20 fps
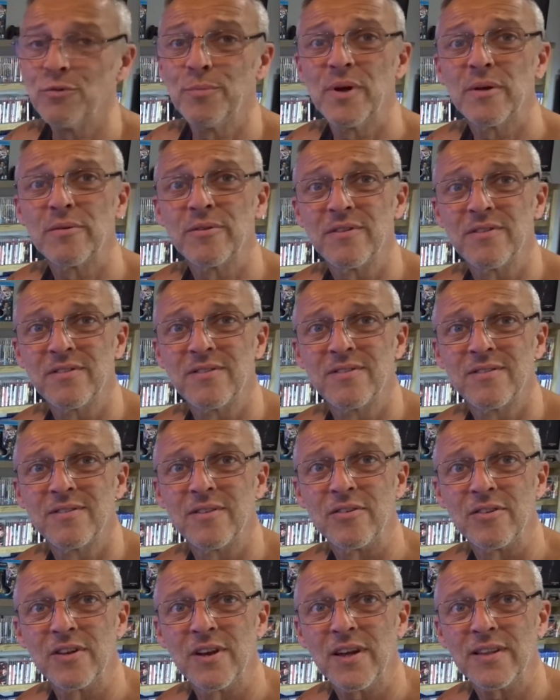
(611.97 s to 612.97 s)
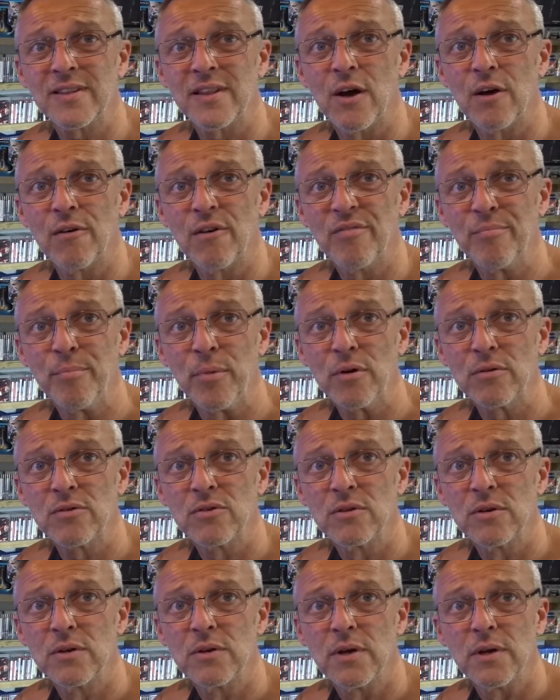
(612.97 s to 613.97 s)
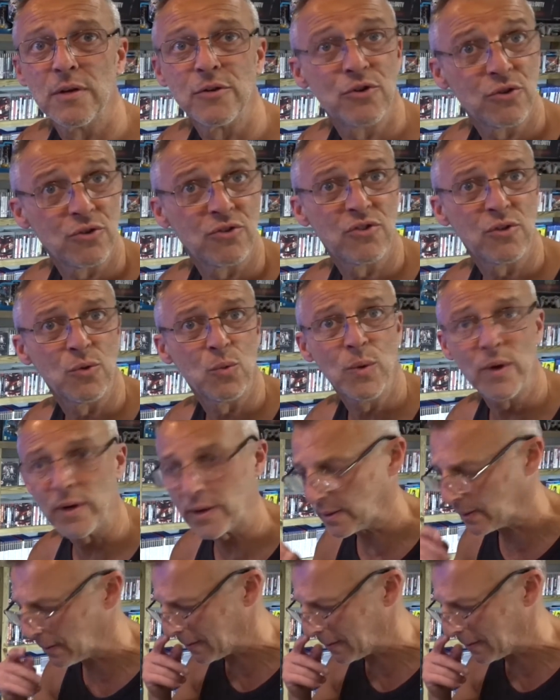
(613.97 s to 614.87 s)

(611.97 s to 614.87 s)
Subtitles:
be able to disconnect that RF box and it should still work.